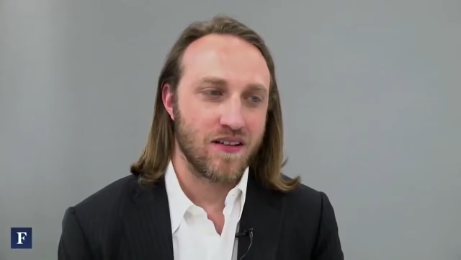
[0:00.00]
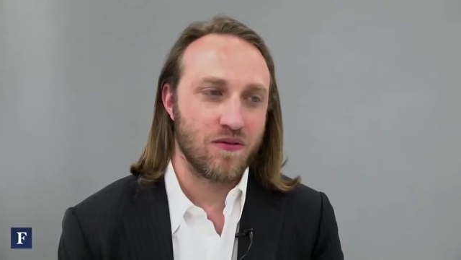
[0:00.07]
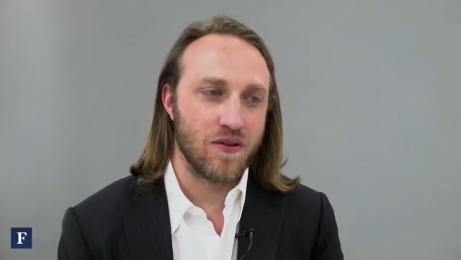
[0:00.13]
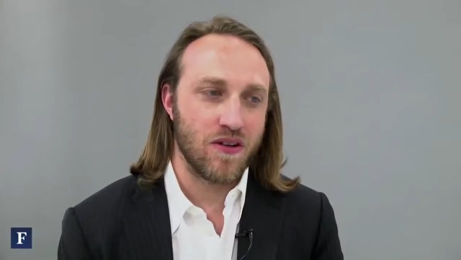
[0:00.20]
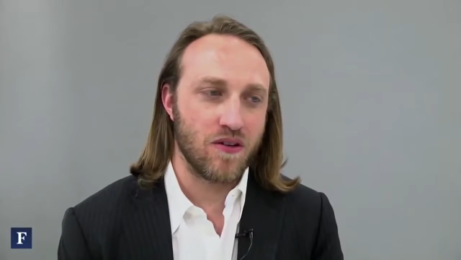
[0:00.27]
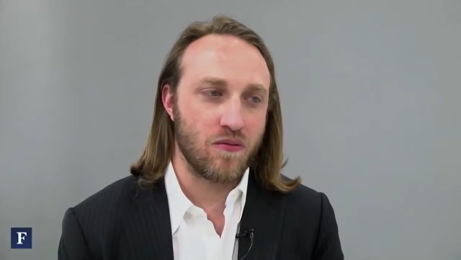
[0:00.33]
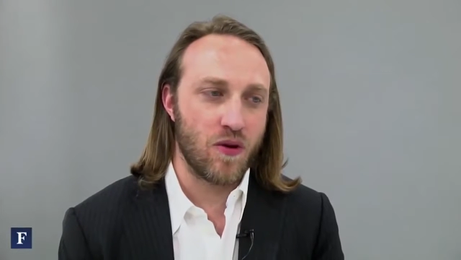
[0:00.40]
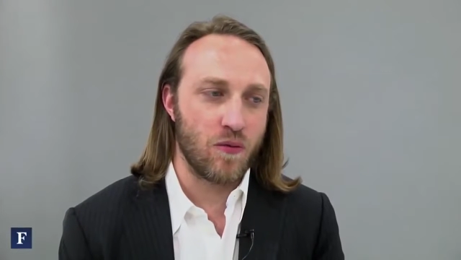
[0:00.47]

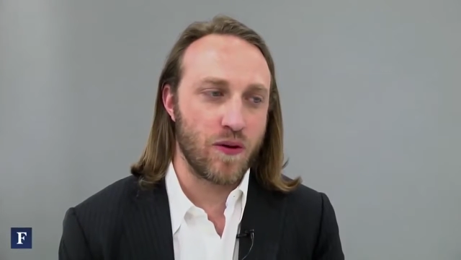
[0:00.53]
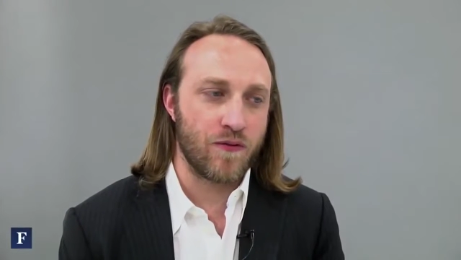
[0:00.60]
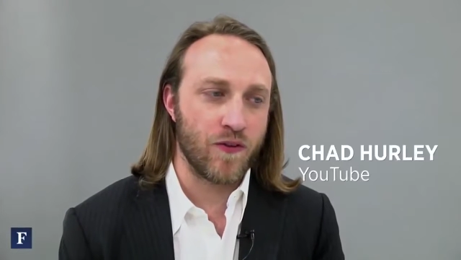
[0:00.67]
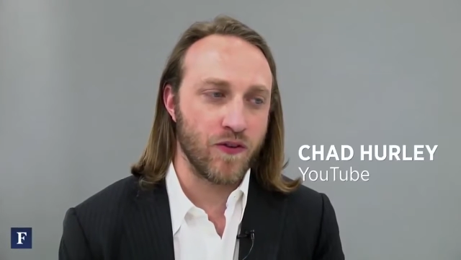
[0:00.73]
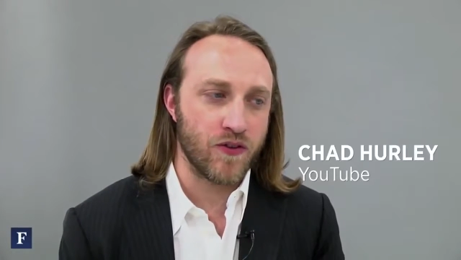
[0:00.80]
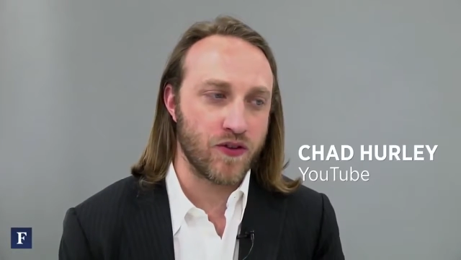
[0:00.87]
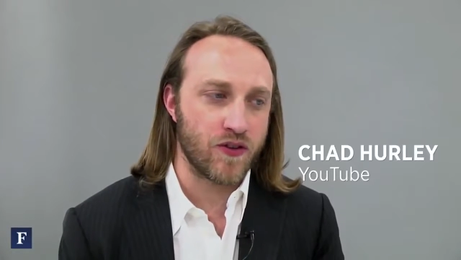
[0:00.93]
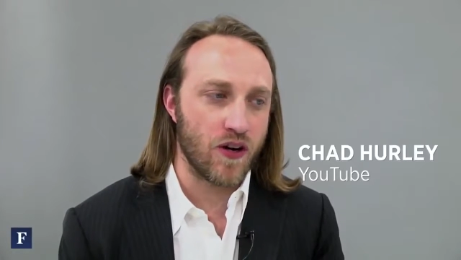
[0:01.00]
Well, when we
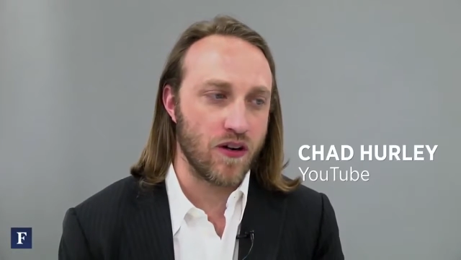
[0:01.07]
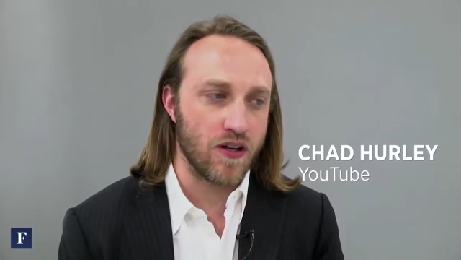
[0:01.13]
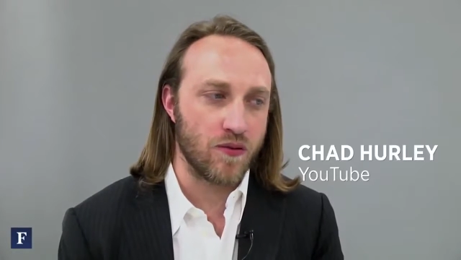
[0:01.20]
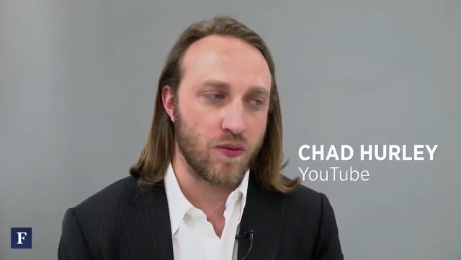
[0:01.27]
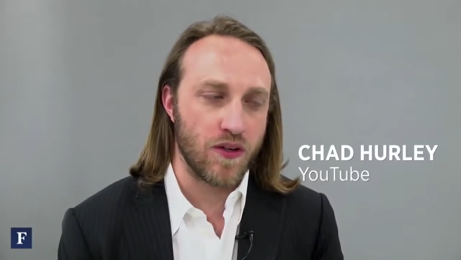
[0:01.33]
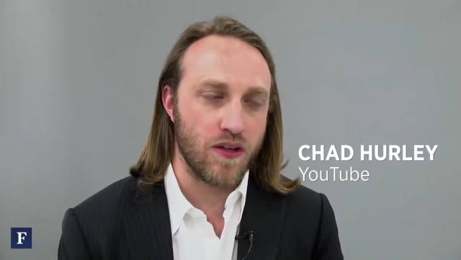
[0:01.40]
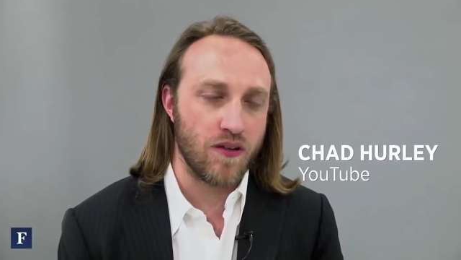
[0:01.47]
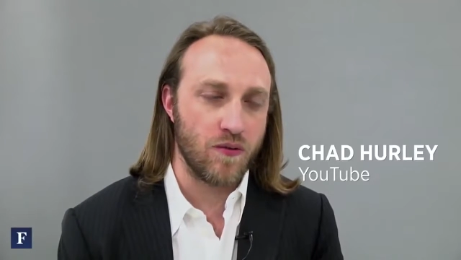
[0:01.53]
first started,
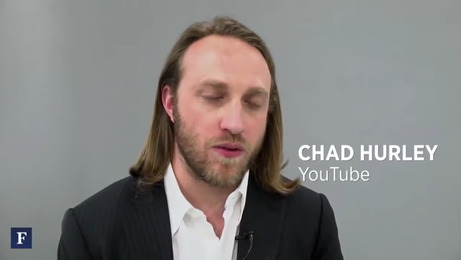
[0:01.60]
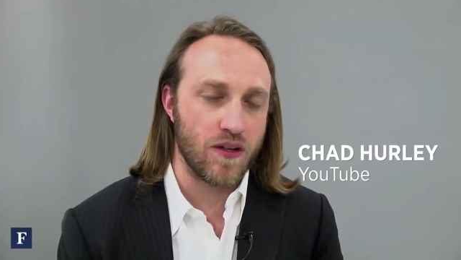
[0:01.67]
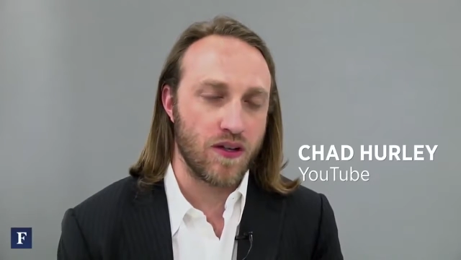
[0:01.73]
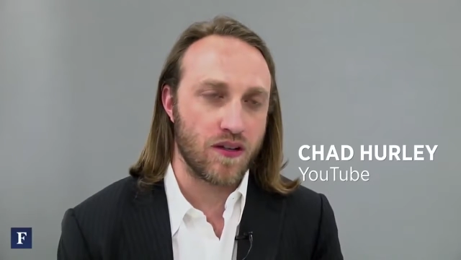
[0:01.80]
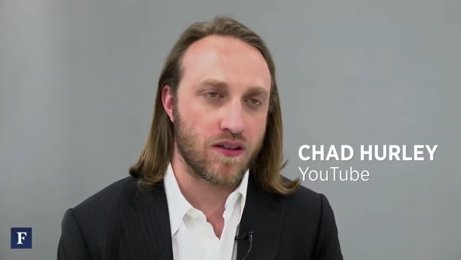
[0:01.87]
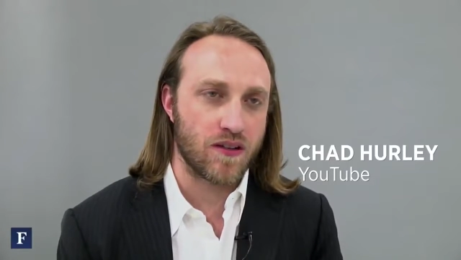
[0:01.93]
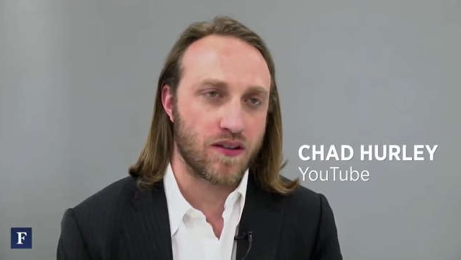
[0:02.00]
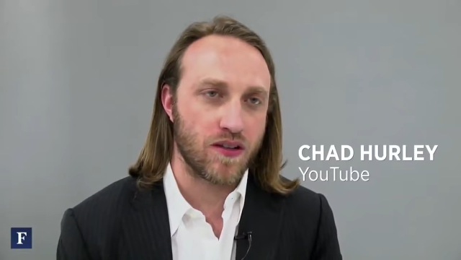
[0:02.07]
we
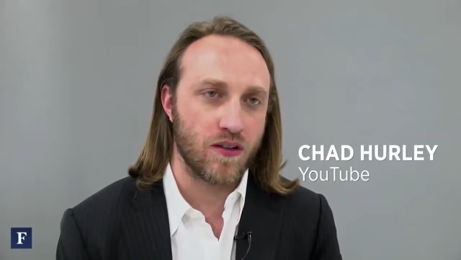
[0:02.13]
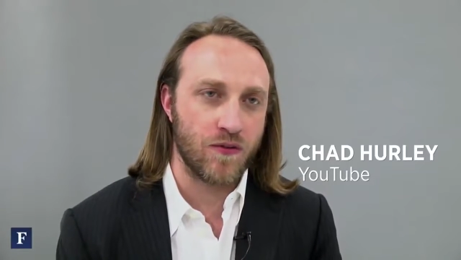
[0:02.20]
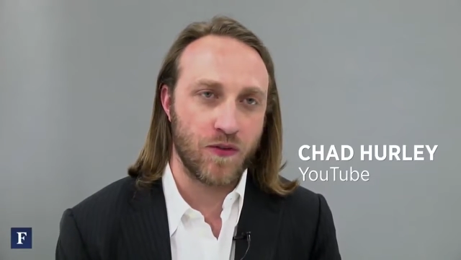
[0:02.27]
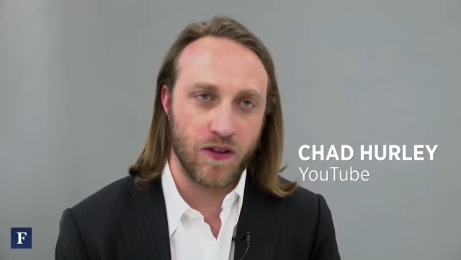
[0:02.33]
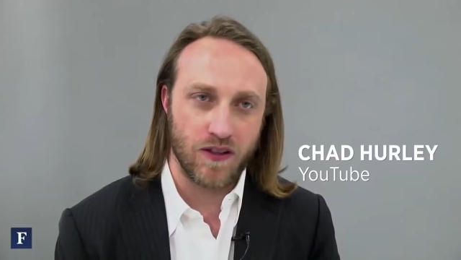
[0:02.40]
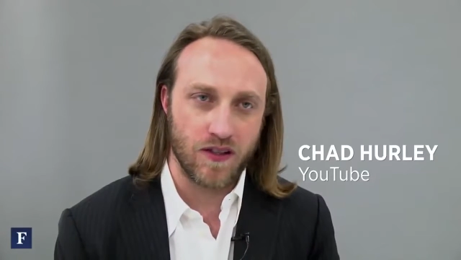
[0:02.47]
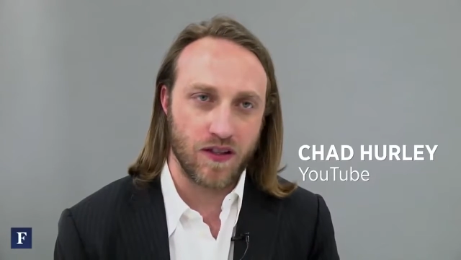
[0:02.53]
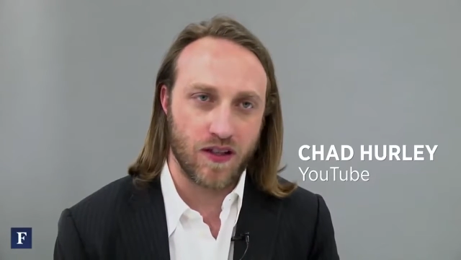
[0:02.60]
had
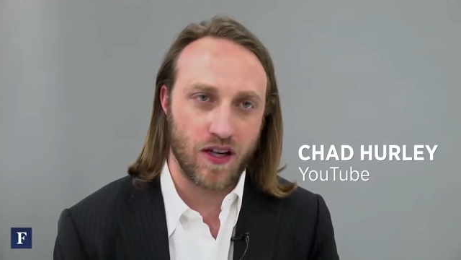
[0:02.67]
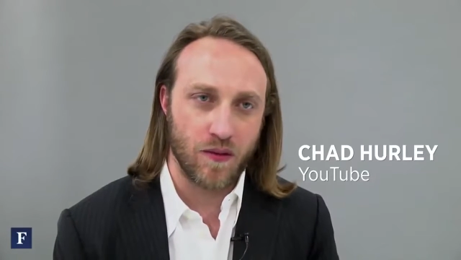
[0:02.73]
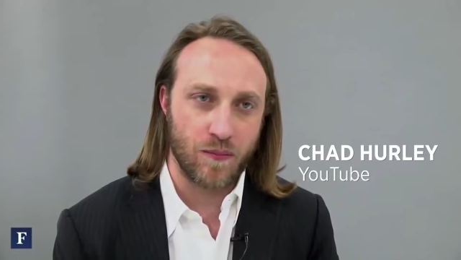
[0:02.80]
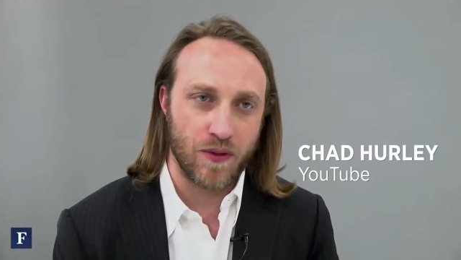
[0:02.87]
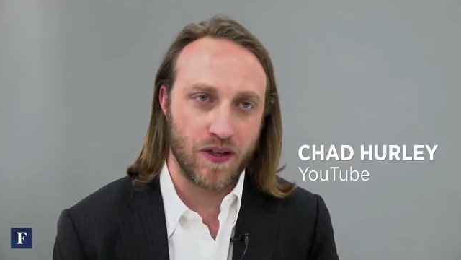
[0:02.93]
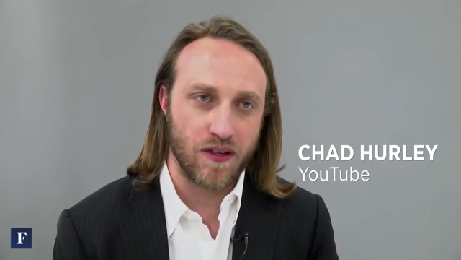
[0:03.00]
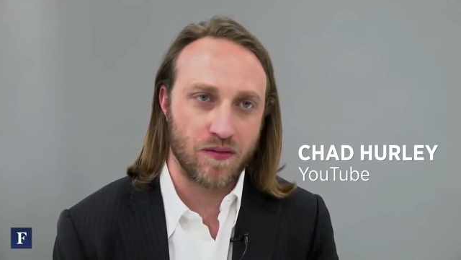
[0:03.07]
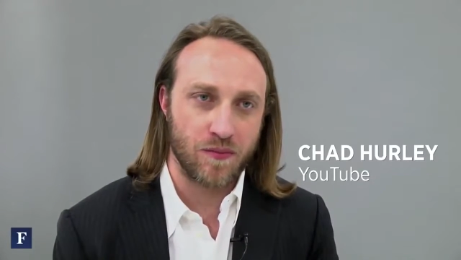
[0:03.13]
self-funded the
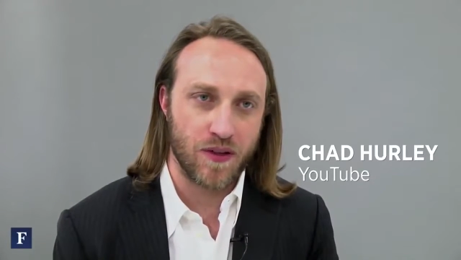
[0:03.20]
company.